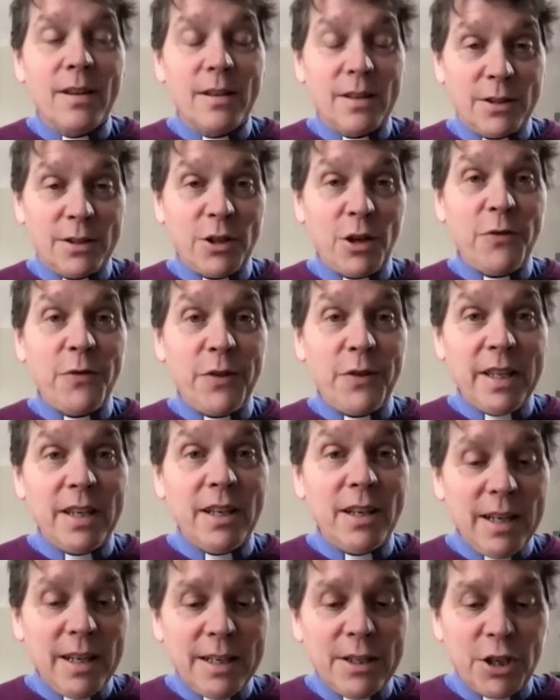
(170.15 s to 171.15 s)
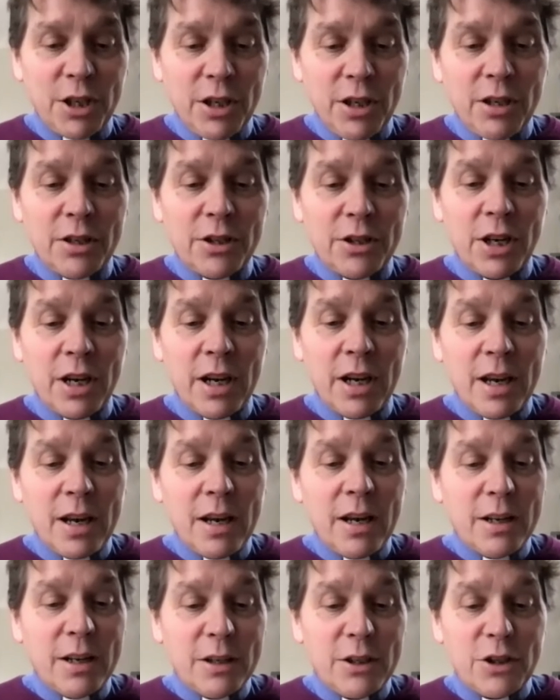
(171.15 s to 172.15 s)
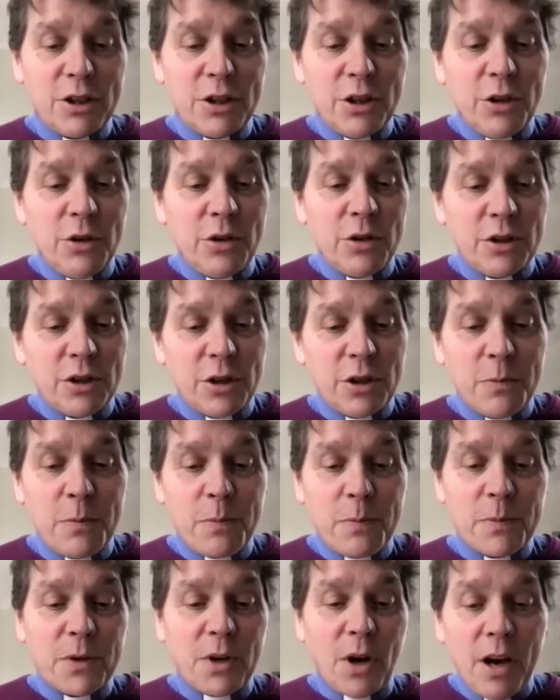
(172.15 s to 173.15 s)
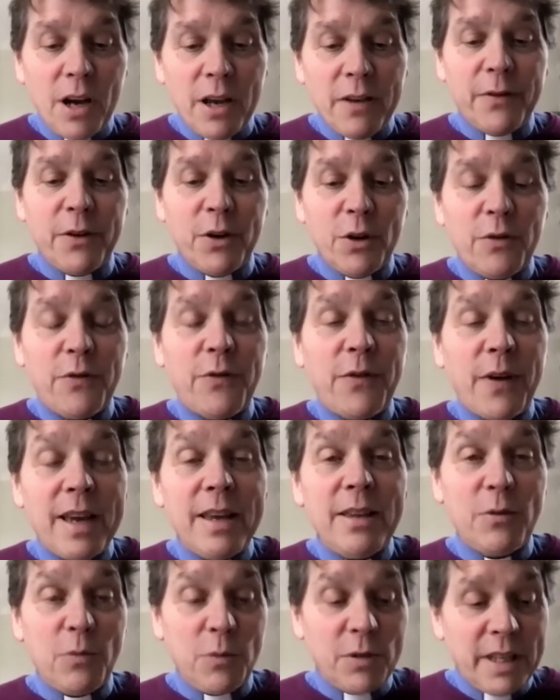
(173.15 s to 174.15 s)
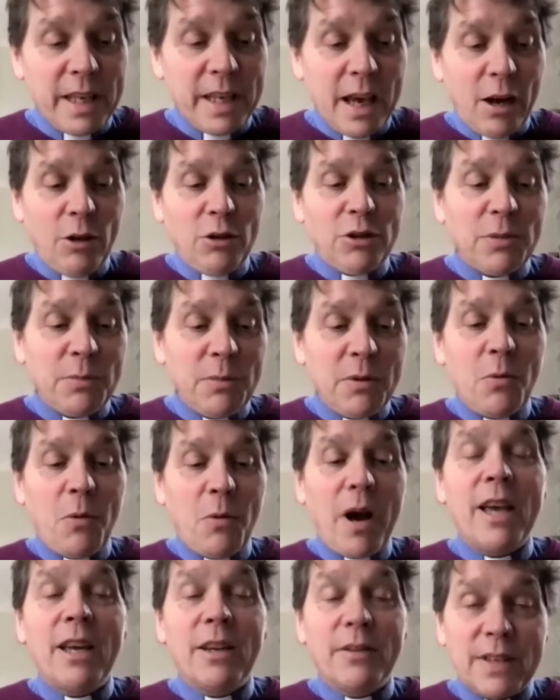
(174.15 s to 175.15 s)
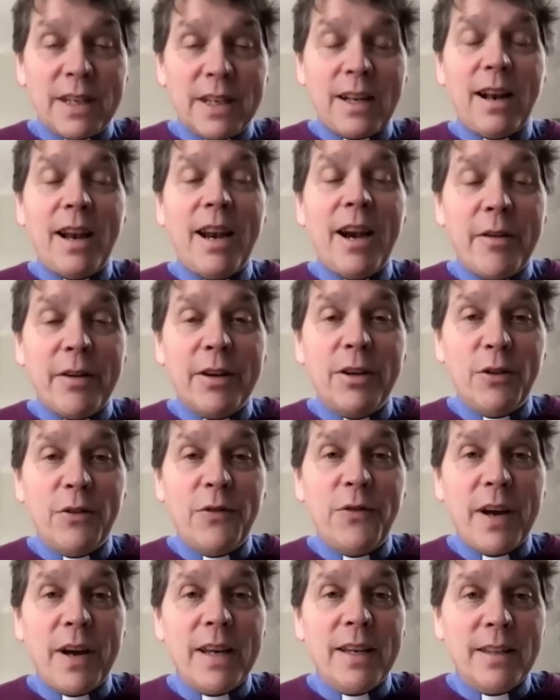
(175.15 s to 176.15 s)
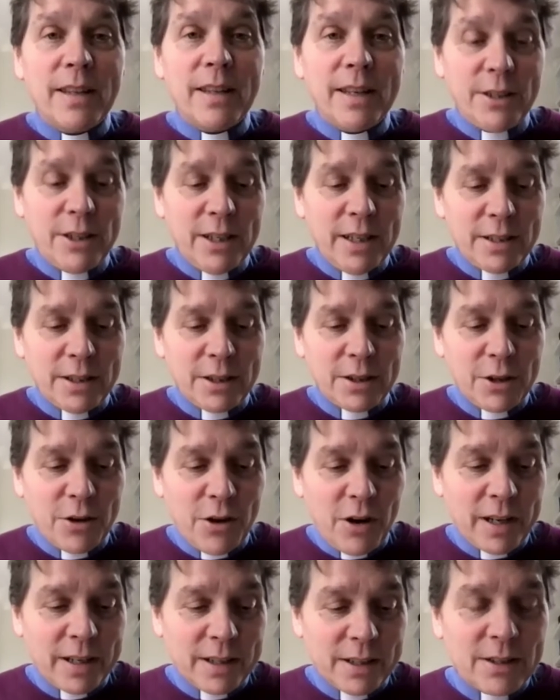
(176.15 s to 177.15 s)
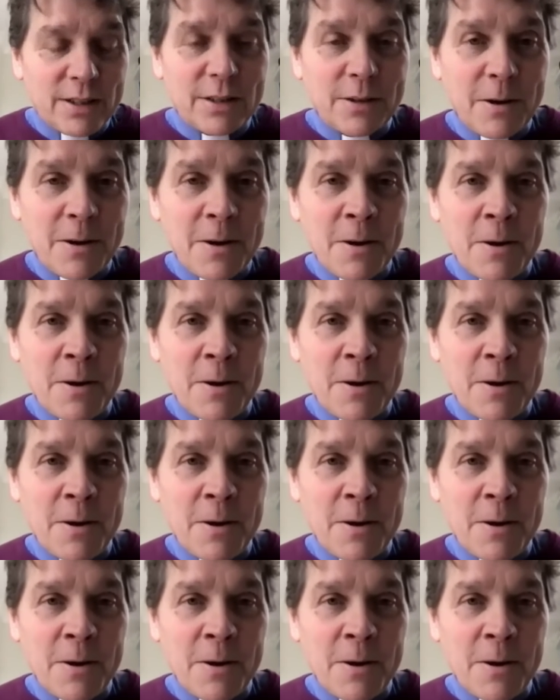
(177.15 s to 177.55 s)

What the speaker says: So for the early church, to die for your faith was the ultimate way of declaring your faith in Jesus Christ.